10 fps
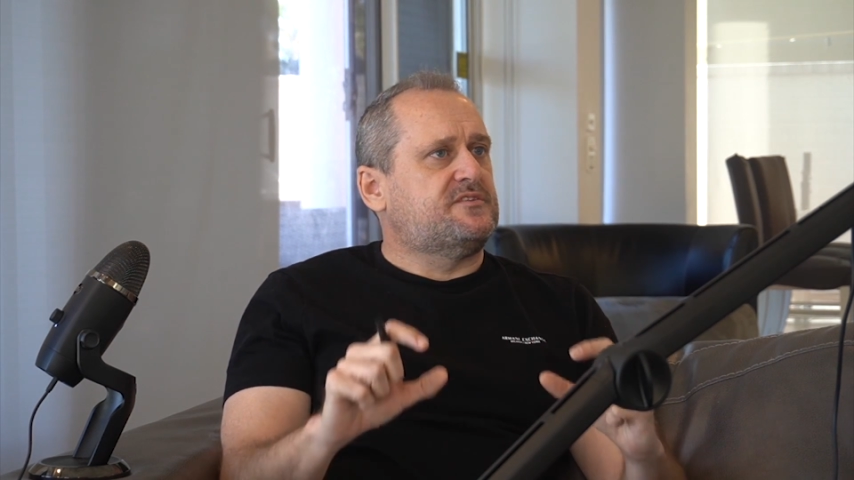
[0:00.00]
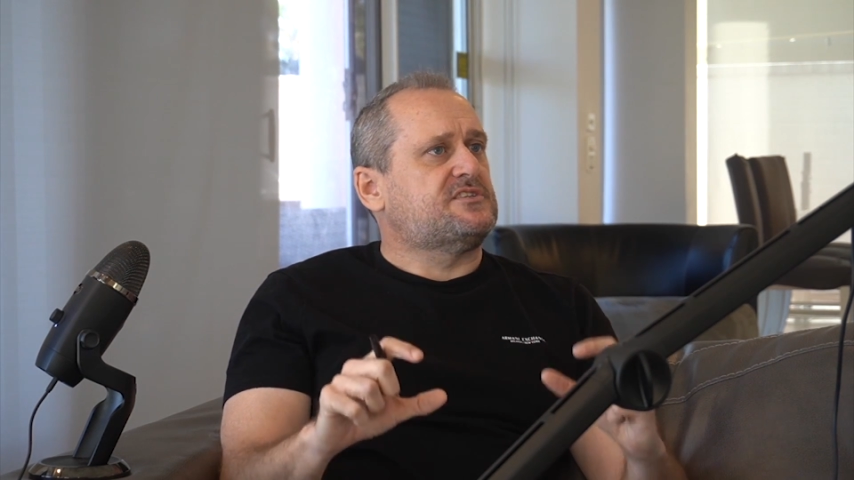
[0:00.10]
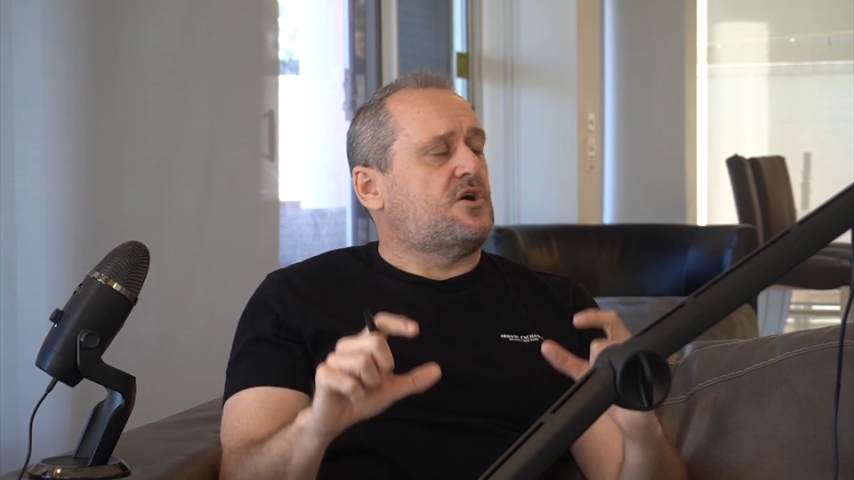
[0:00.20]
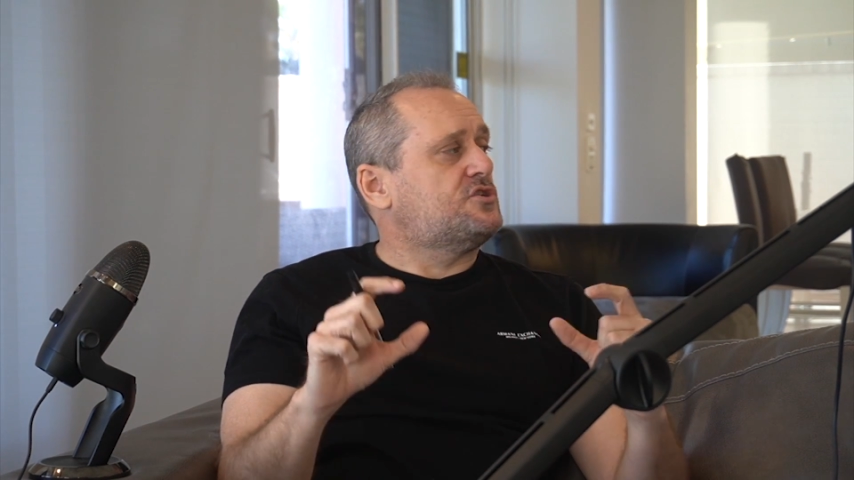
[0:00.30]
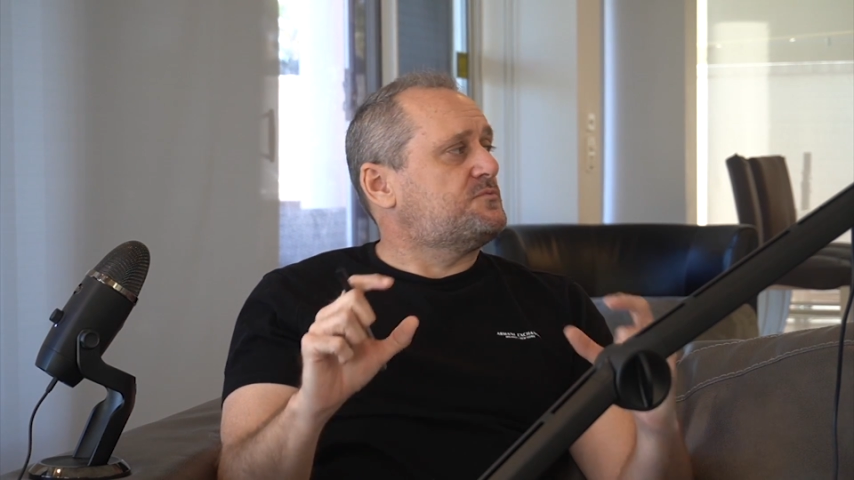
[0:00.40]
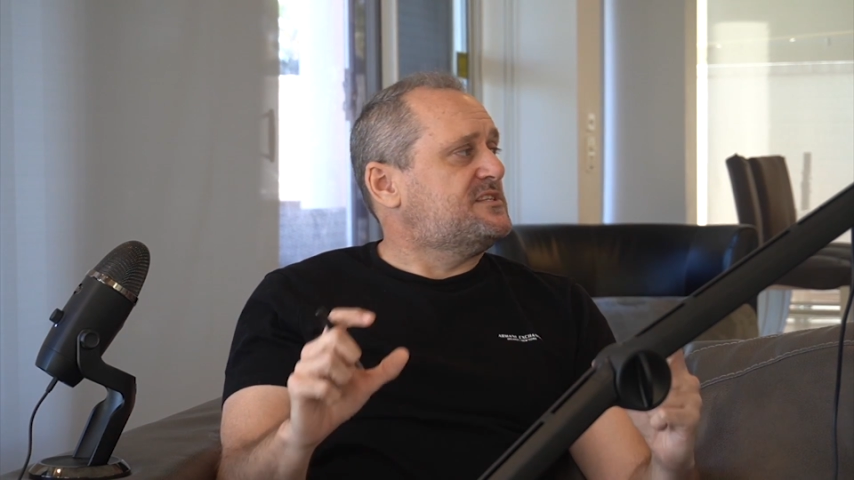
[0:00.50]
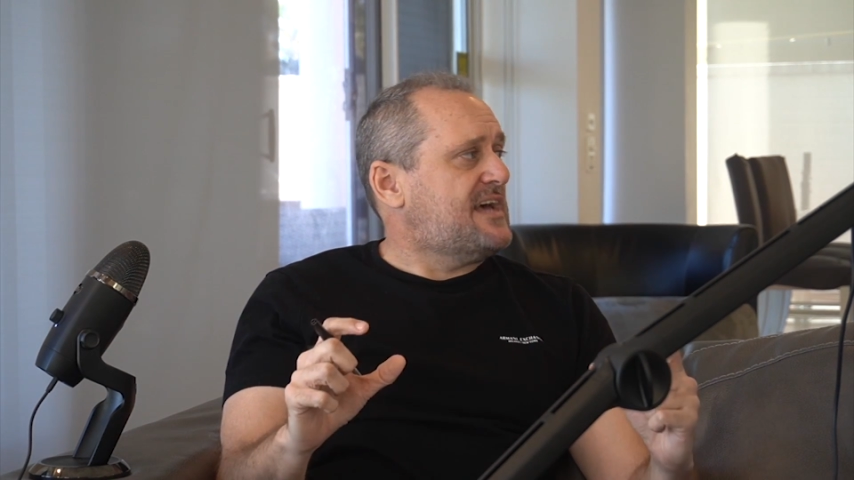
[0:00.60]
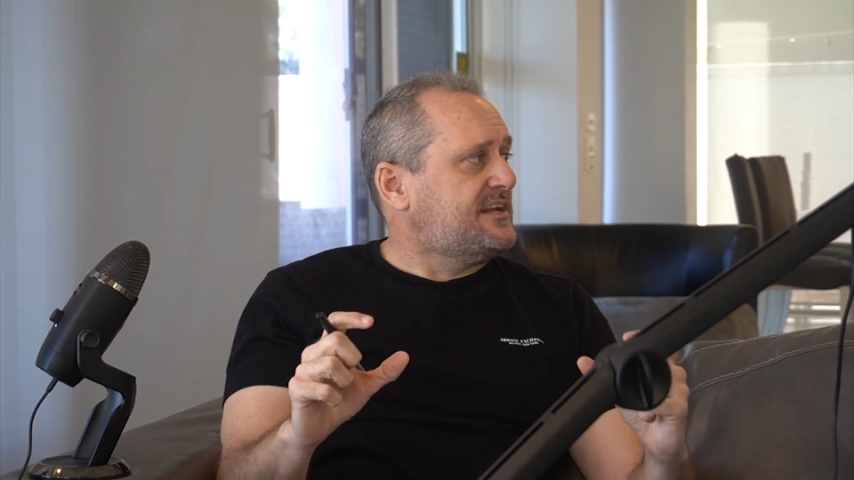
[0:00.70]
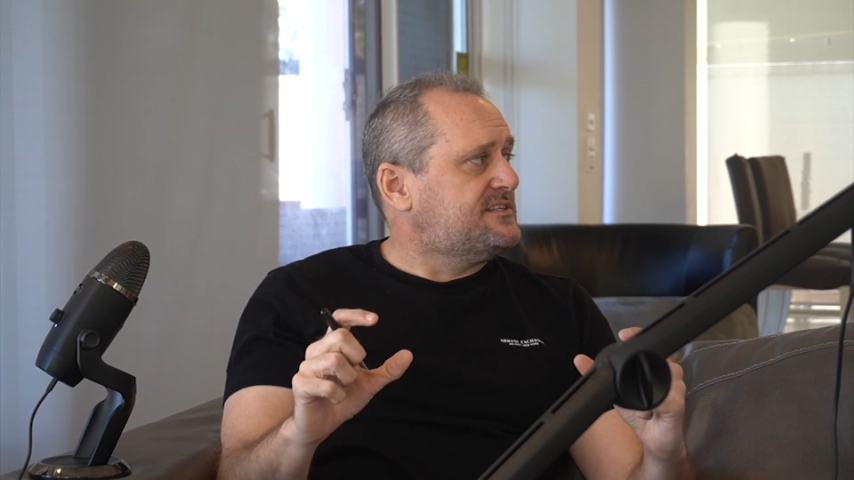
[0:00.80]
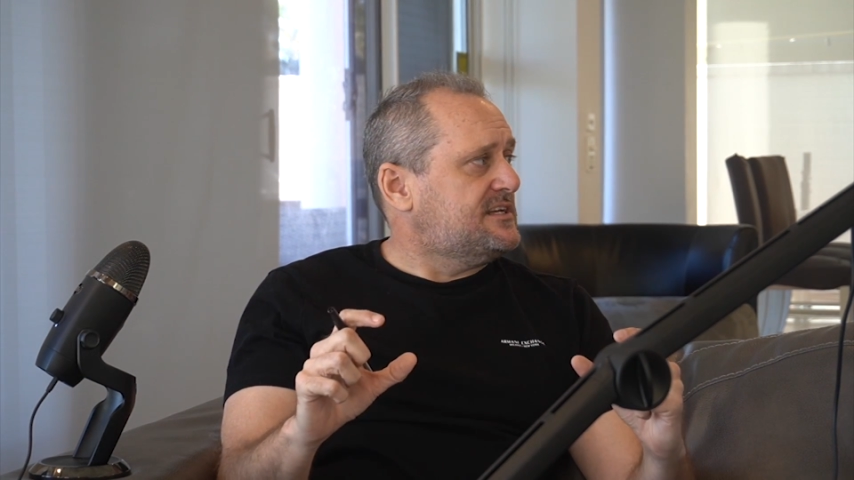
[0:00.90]
in things like
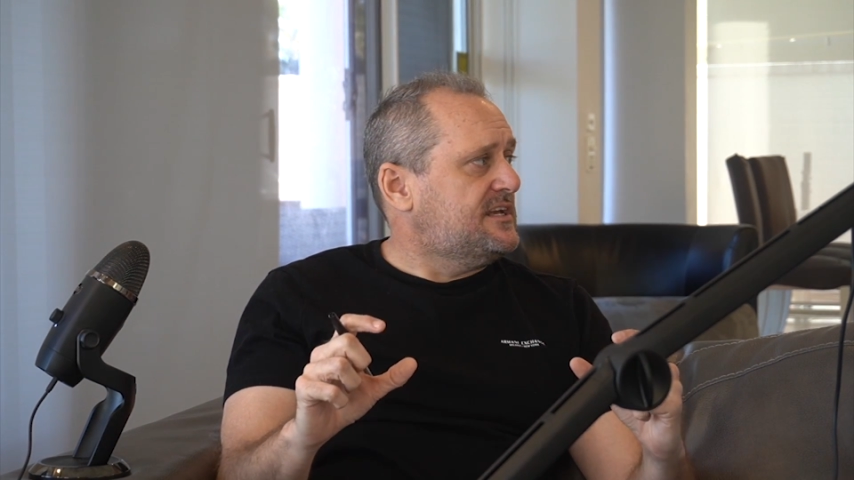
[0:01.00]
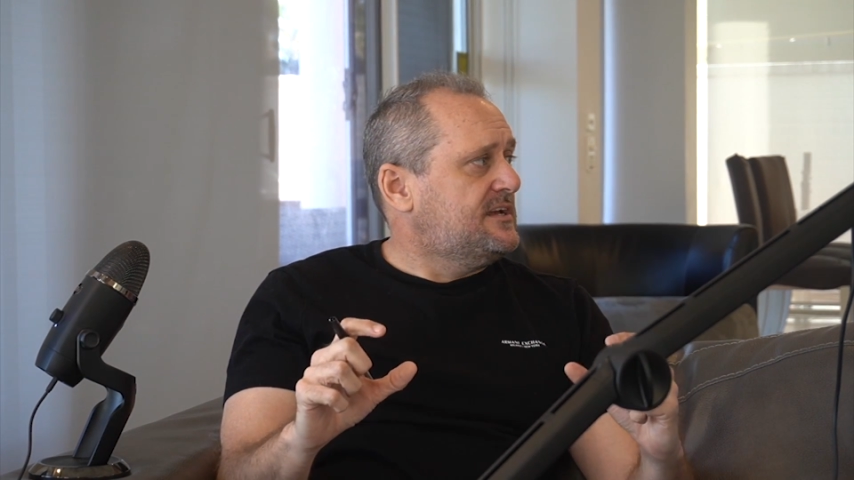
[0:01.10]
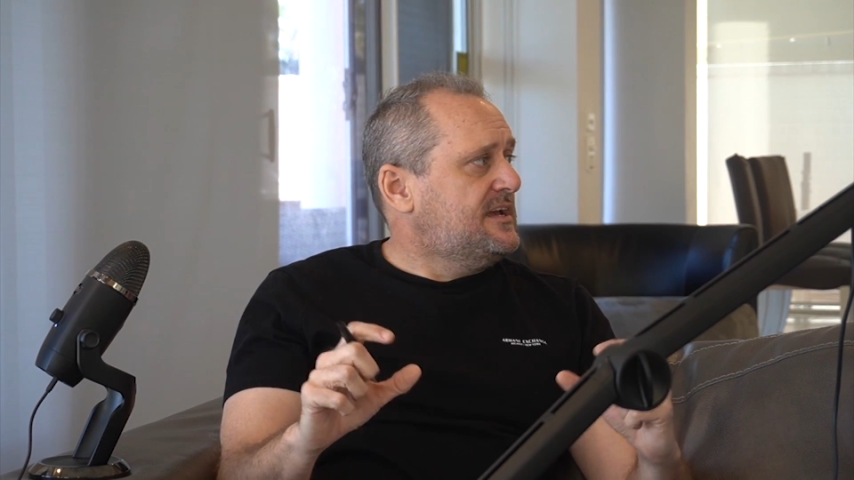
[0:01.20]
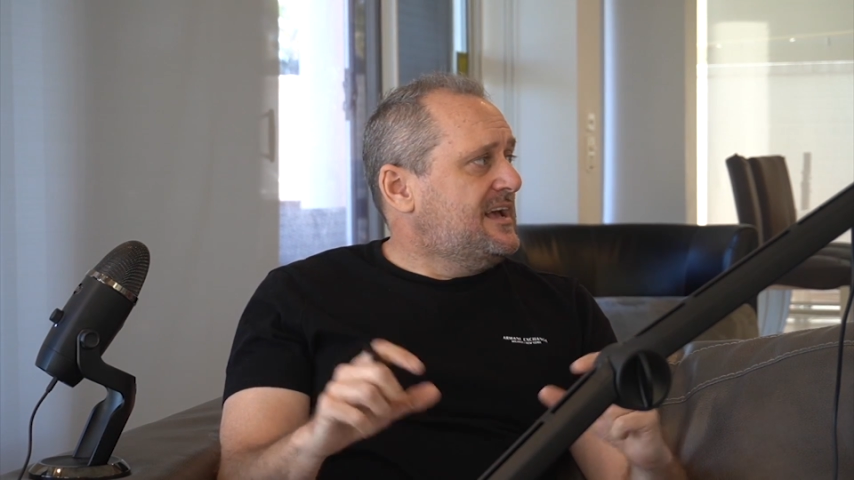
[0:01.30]
hospitality